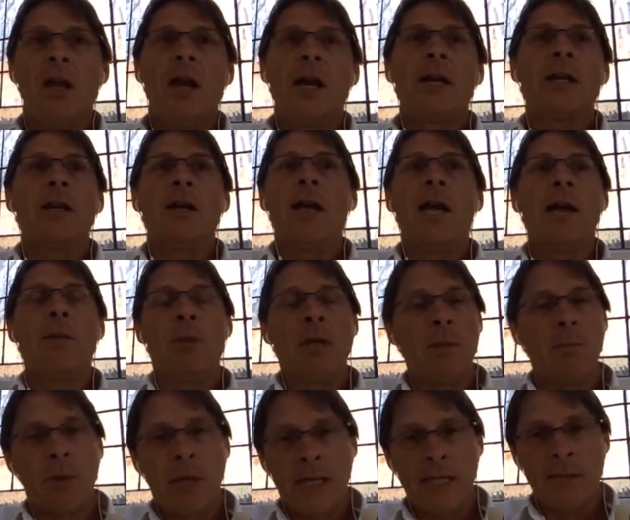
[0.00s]
I don't know, how
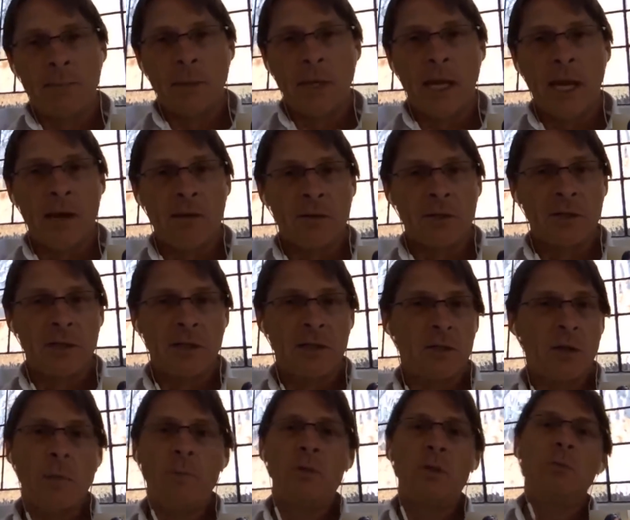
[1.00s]
many placement hours
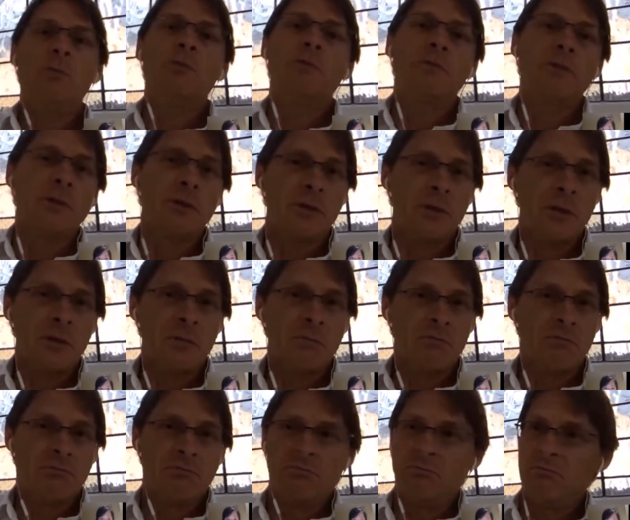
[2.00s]
is optimal for a
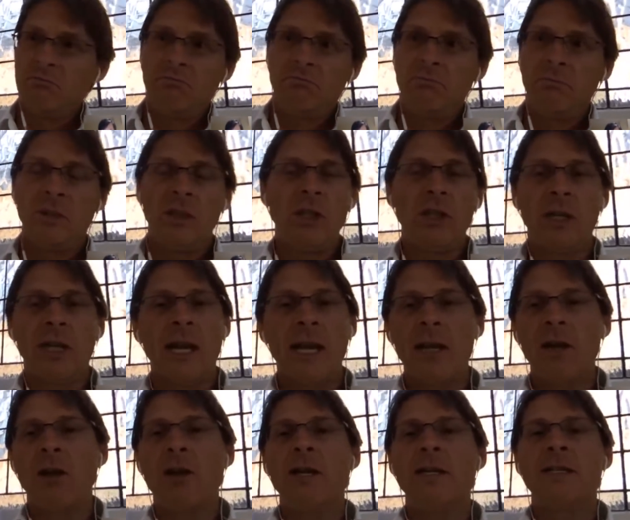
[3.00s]
student? You could
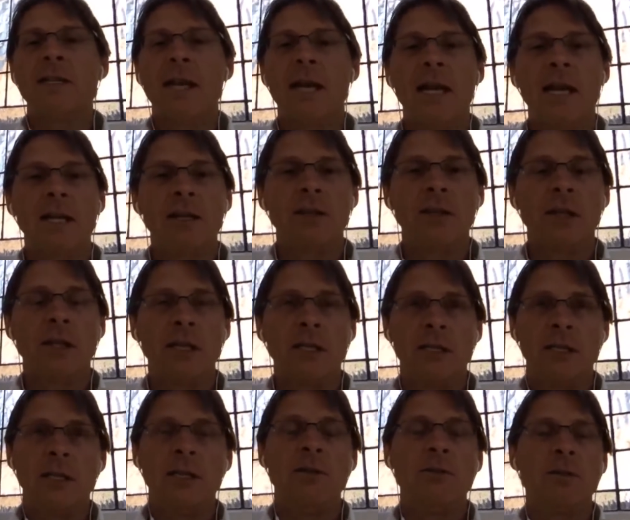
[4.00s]
analyze that under the
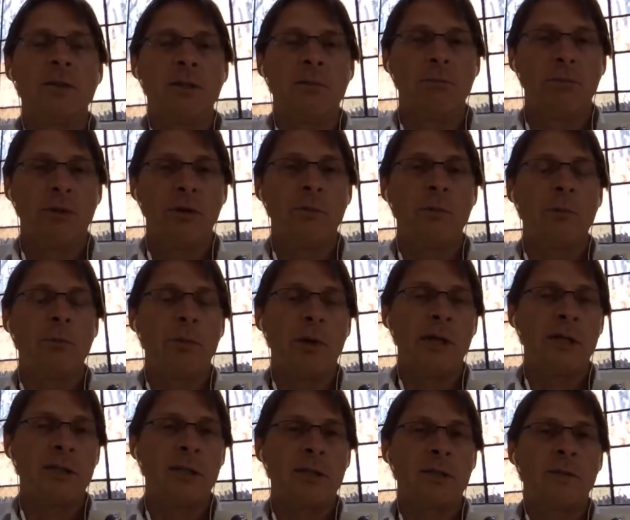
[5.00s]
continuous improvement
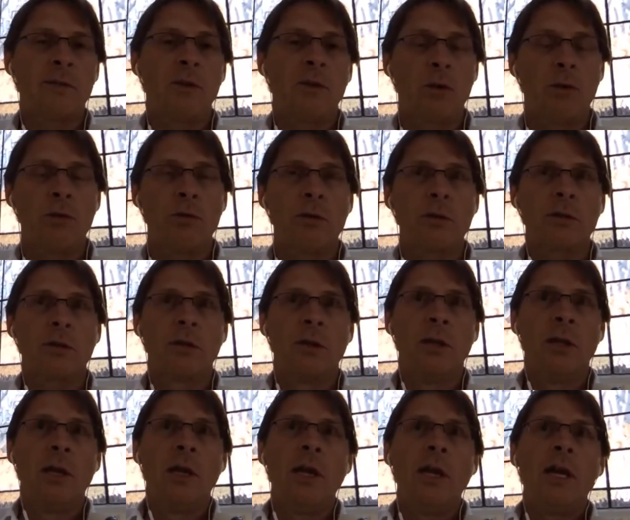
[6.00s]
process of a course.
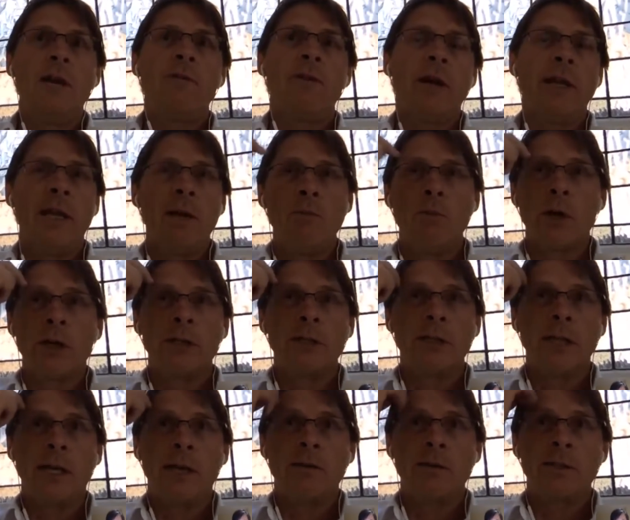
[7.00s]
If I then wanted
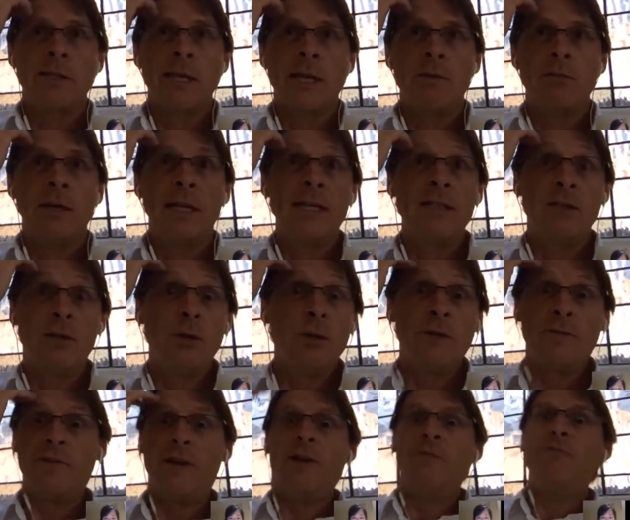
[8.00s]
to go and say, well, let's do
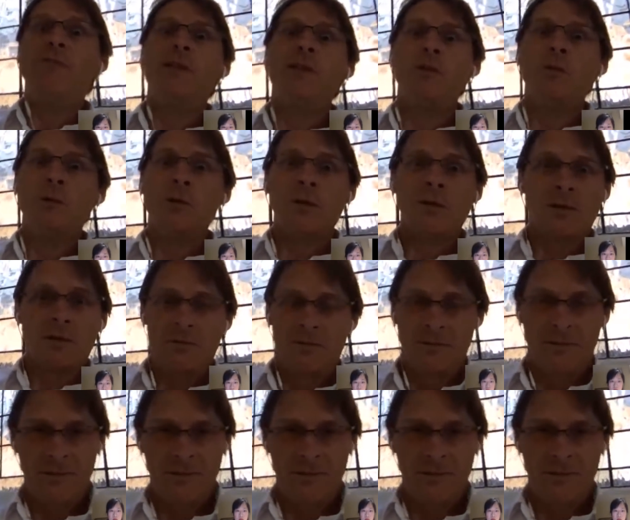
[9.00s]
it for every course,